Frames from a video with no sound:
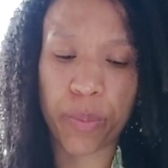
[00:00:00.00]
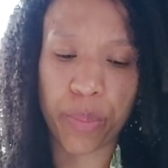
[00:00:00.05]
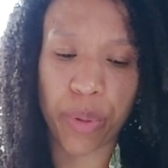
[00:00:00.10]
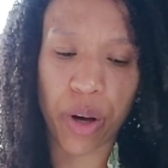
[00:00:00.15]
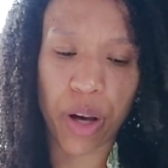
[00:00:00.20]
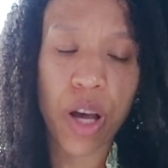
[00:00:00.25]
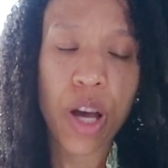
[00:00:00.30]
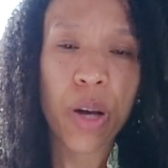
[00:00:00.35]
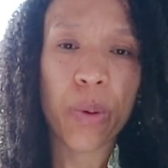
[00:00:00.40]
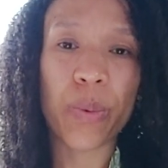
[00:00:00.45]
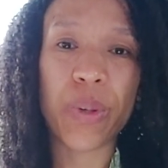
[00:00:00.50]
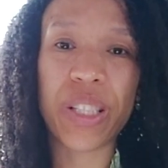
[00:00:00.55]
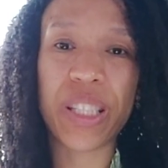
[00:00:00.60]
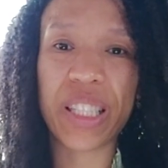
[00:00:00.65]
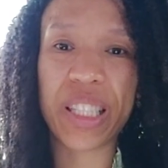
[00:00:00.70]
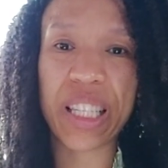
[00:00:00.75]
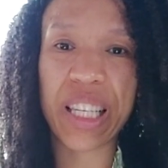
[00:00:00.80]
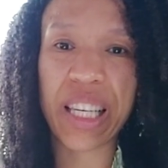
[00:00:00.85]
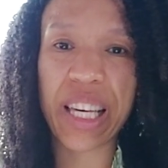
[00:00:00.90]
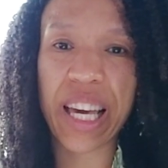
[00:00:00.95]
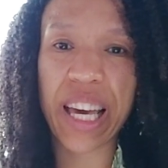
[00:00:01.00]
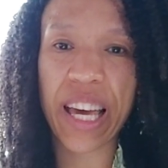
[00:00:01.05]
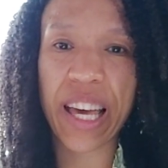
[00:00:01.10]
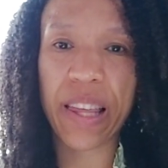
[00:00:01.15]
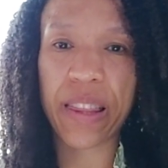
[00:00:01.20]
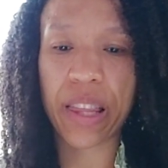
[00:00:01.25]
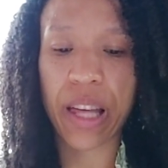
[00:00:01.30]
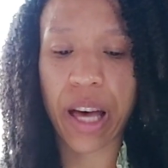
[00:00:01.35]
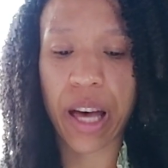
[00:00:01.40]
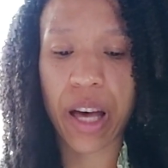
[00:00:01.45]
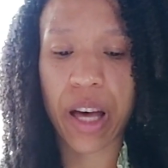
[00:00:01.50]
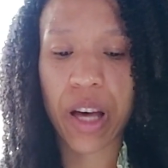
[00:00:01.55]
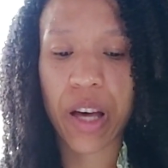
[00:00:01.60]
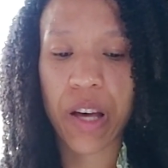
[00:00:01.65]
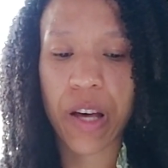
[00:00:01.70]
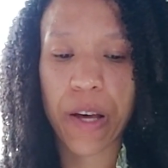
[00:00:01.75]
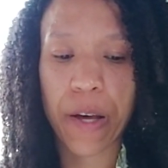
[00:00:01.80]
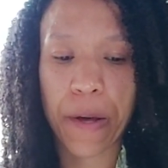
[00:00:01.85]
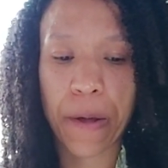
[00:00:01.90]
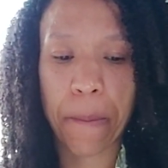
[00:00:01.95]
But we see here that
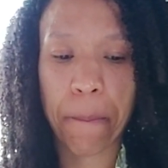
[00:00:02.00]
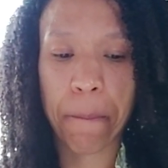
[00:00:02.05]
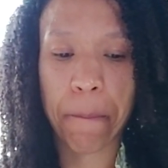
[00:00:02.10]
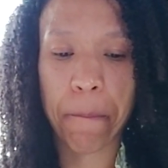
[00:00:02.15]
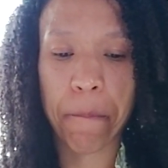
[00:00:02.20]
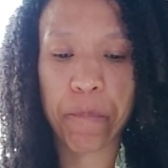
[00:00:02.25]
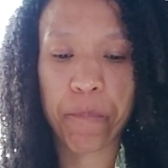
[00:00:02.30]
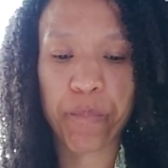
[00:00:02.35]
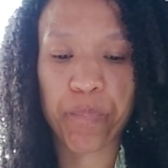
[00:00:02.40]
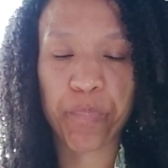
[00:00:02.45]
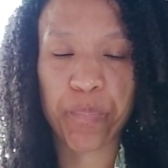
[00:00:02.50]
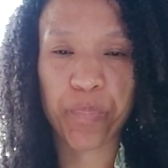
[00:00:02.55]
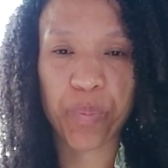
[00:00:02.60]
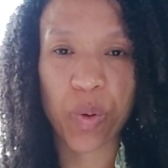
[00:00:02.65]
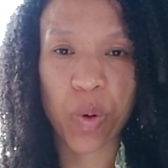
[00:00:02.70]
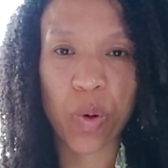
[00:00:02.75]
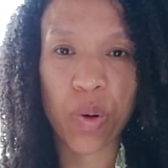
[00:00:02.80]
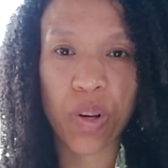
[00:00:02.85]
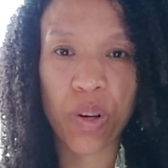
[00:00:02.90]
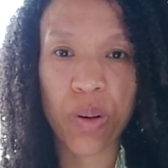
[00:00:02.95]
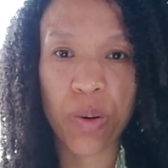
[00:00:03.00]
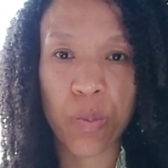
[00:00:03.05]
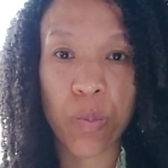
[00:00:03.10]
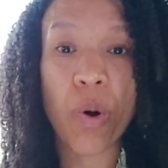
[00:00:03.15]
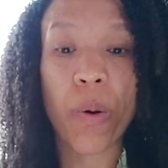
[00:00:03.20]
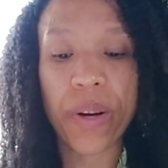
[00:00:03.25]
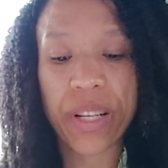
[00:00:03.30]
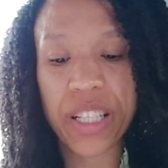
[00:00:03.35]
it